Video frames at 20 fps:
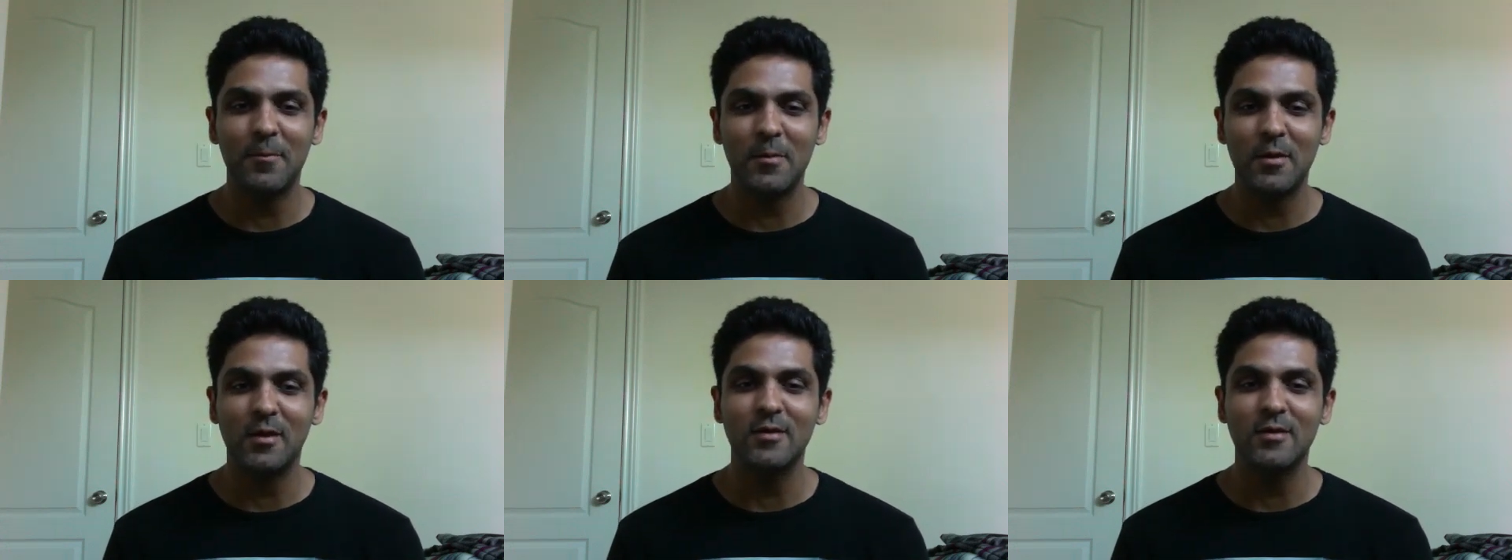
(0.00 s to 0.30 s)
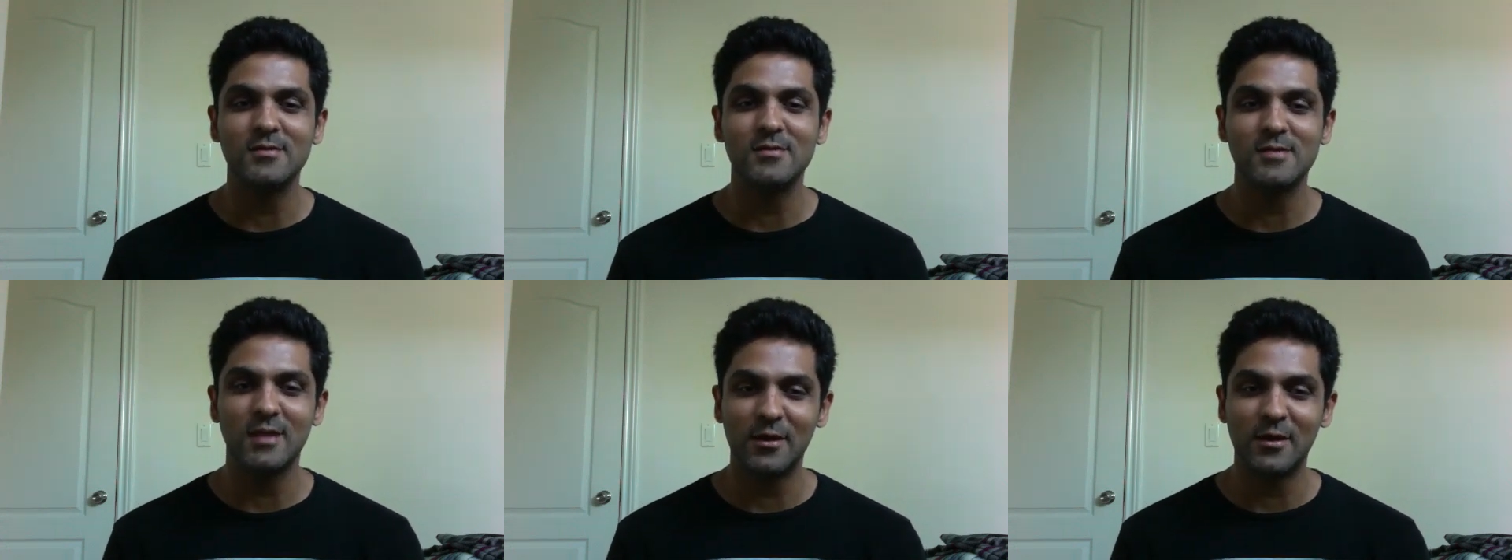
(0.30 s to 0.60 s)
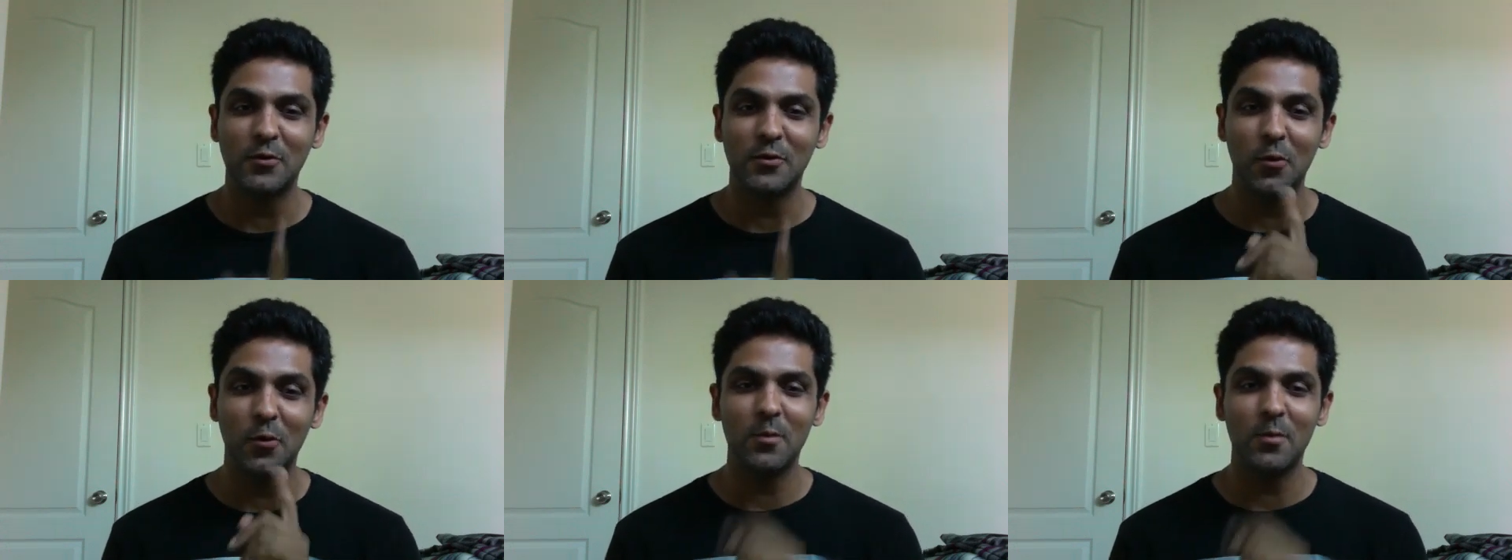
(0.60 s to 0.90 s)
because he
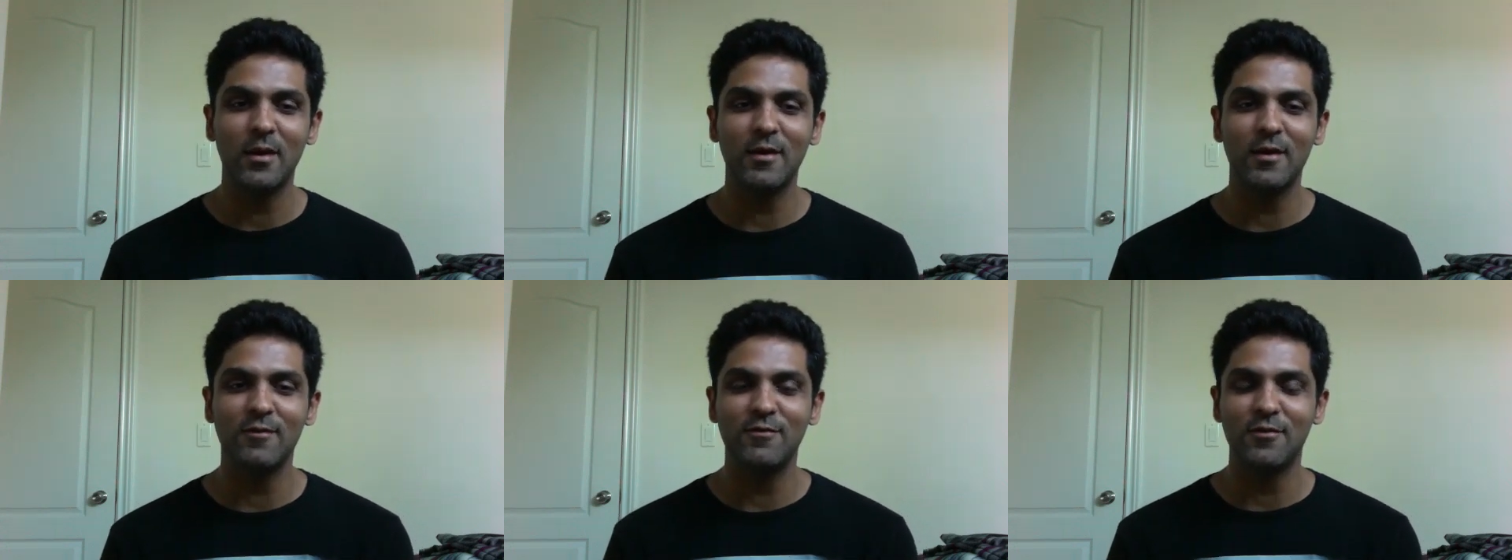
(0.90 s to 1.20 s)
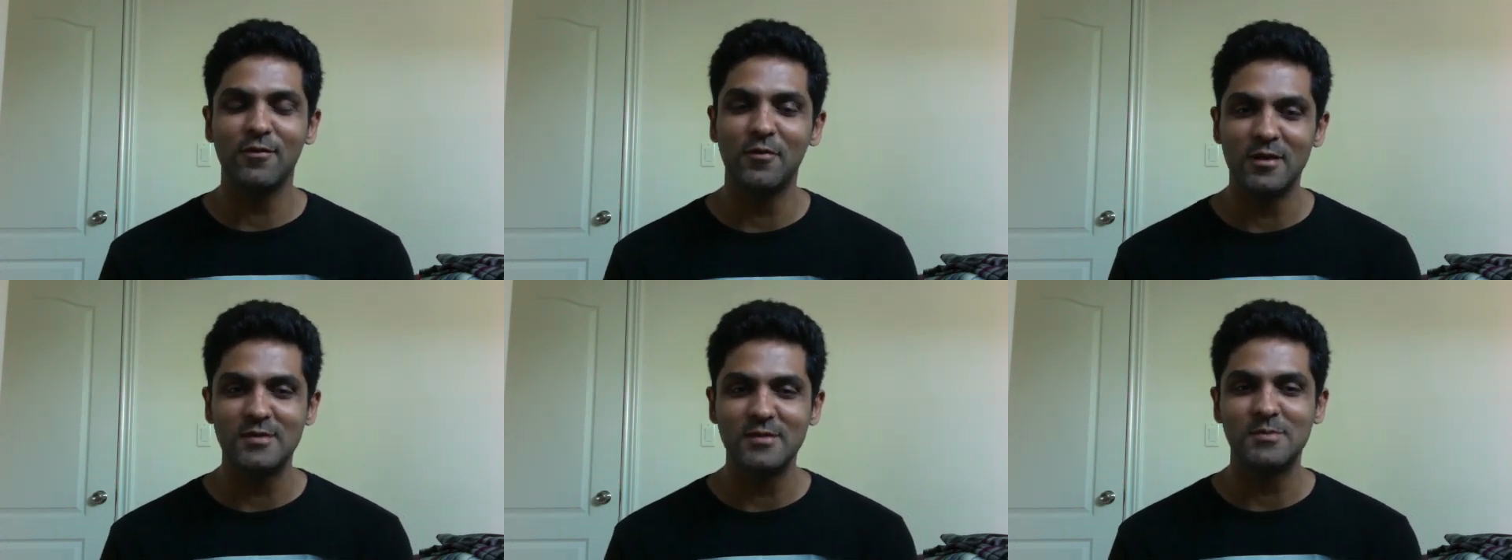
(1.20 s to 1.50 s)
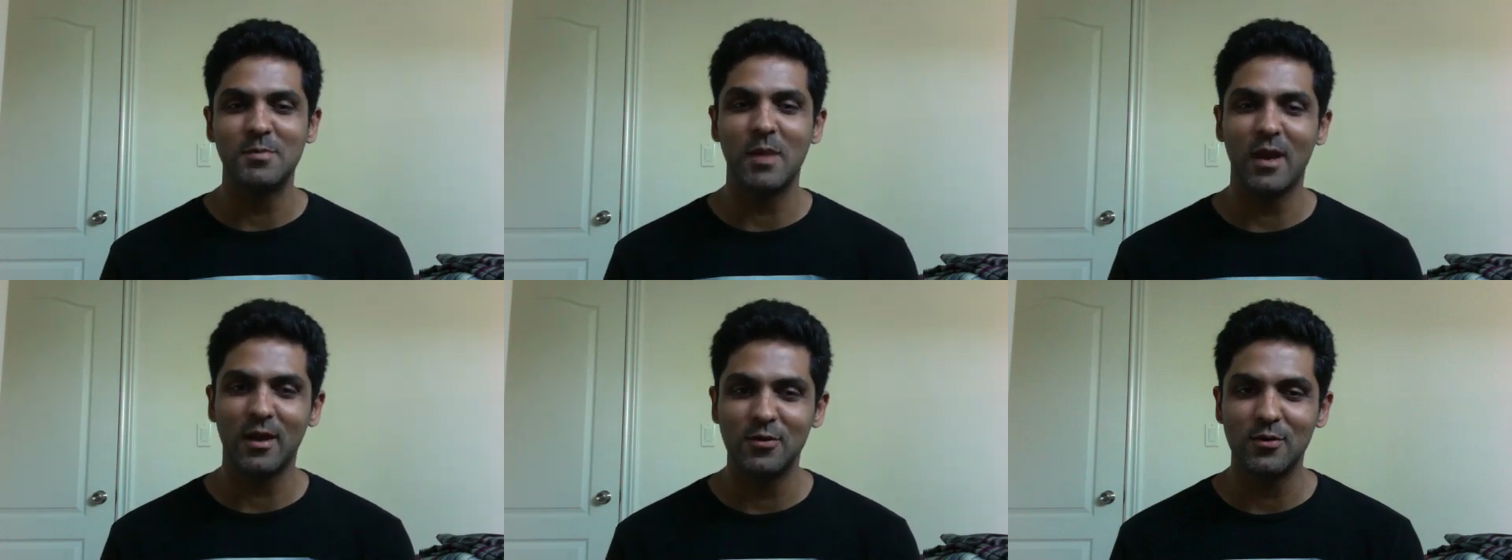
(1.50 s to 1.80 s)
told me a few days back,